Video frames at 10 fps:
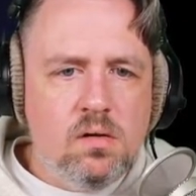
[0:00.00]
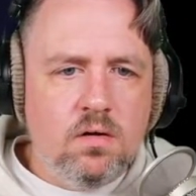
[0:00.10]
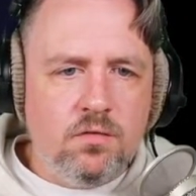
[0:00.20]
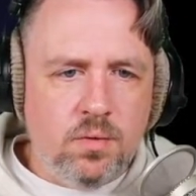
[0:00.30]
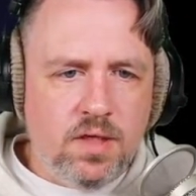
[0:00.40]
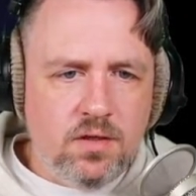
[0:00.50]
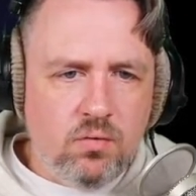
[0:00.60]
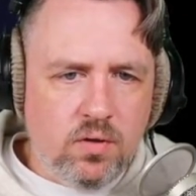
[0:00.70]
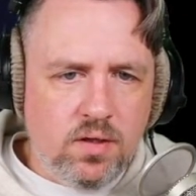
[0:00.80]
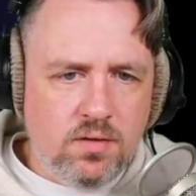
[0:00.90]
so we get the
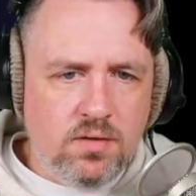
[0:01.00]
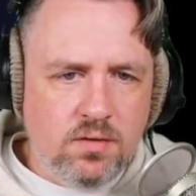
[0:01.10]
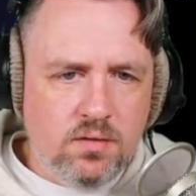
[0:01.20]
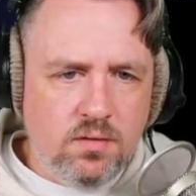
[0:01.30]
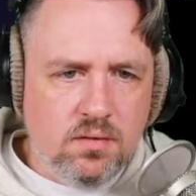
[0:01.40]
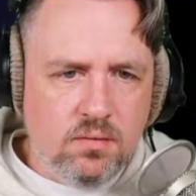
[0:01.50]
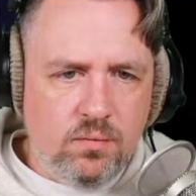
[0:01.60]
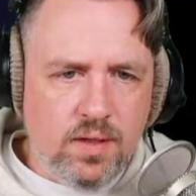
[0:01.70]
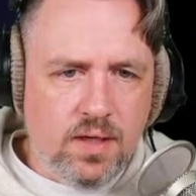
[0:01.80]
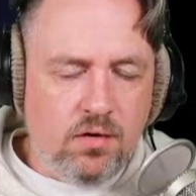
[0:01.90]
coordinate,
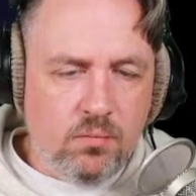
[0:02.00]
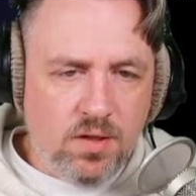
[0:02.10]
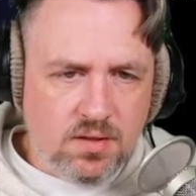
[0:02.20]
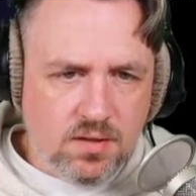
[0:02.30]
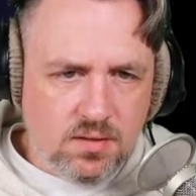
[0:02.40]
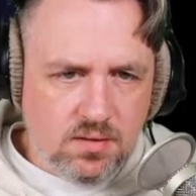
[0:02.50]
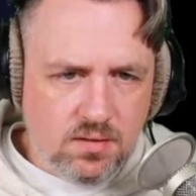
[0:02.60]
we increment it,